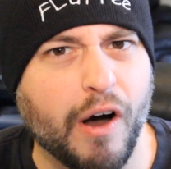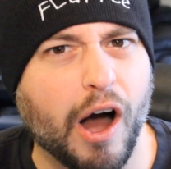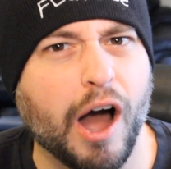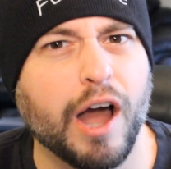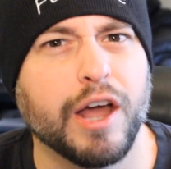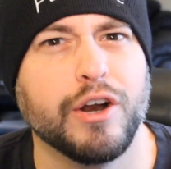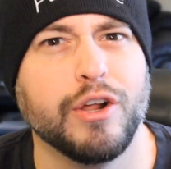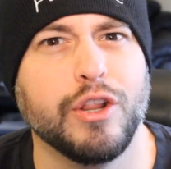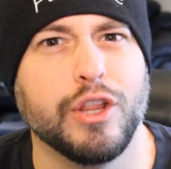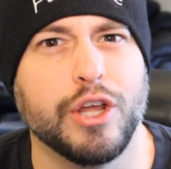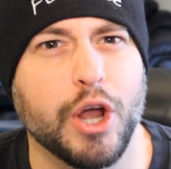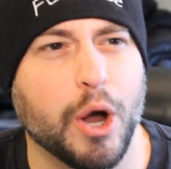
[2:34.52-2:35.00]

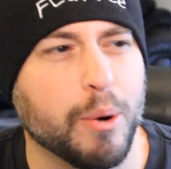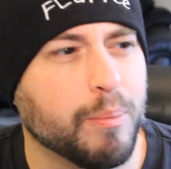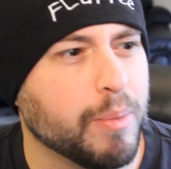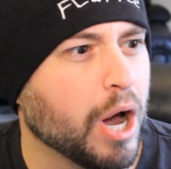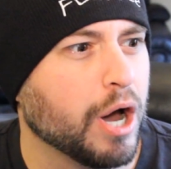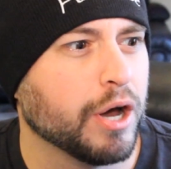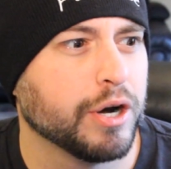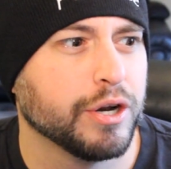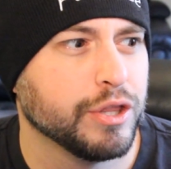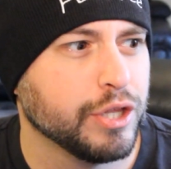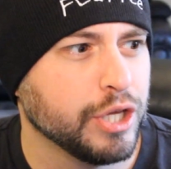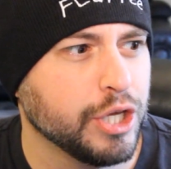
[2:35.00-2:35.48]
finally, I'm
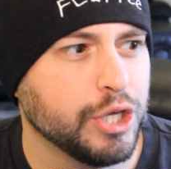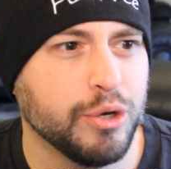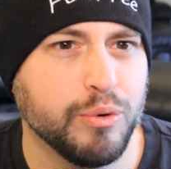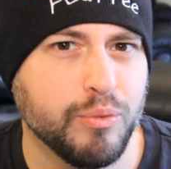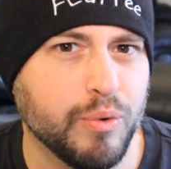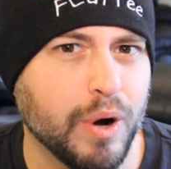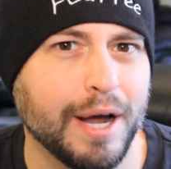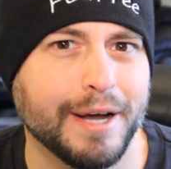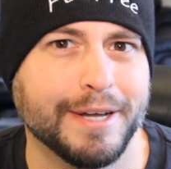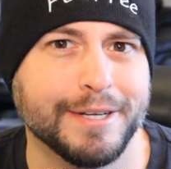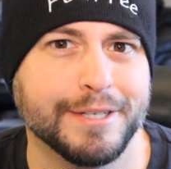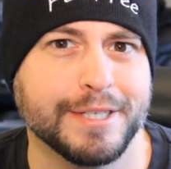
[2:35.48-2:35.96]
out of the
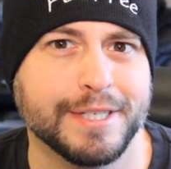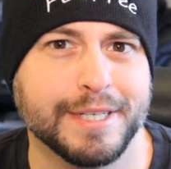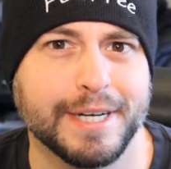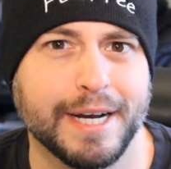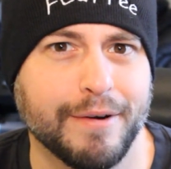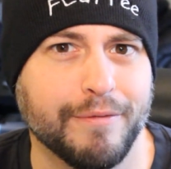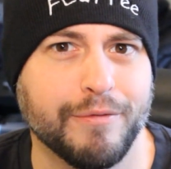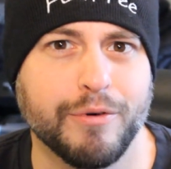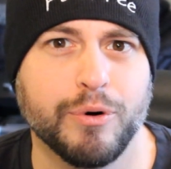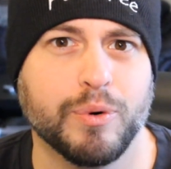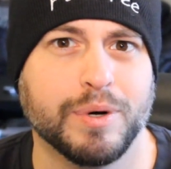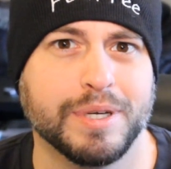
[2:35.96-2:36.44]
US.
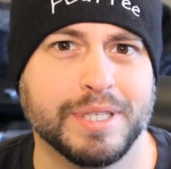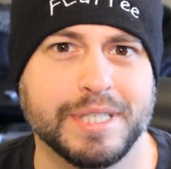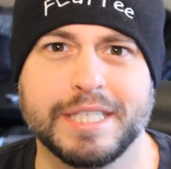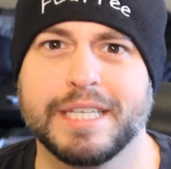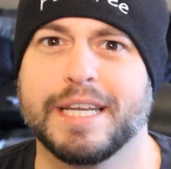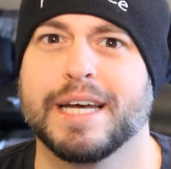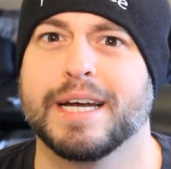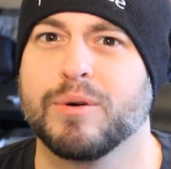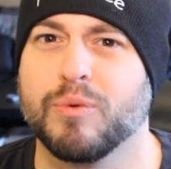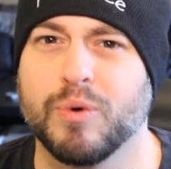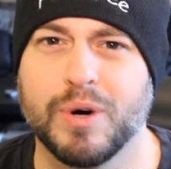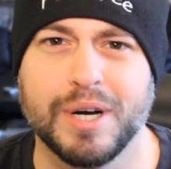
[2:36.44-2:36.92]
And
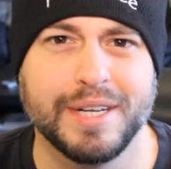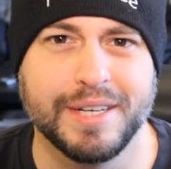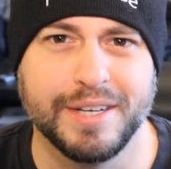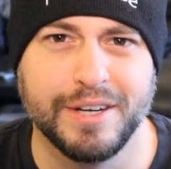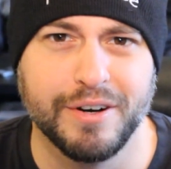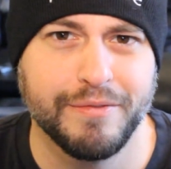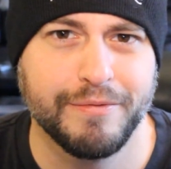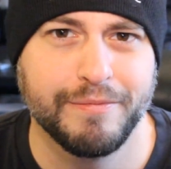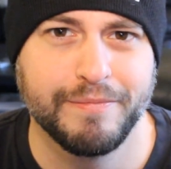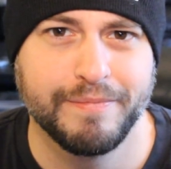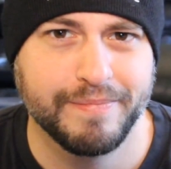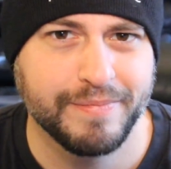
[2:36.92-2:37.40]
everyone's like, what?
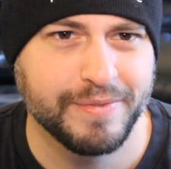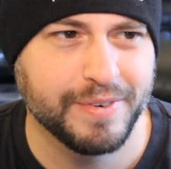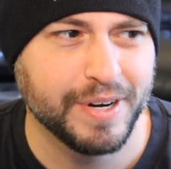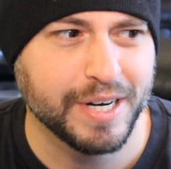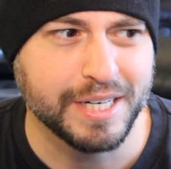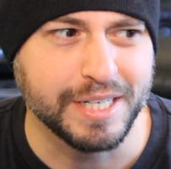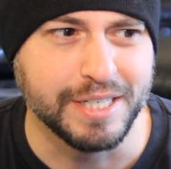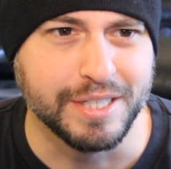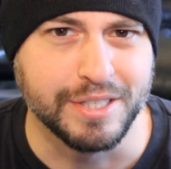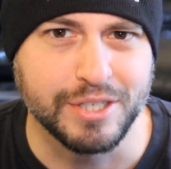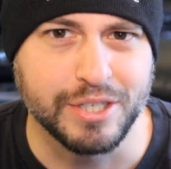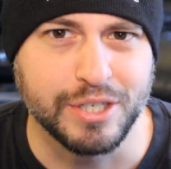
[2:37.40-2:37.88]
You're
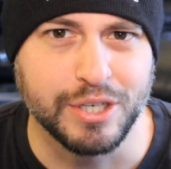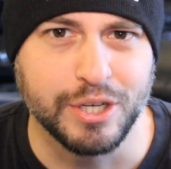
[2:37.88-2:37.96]
fucking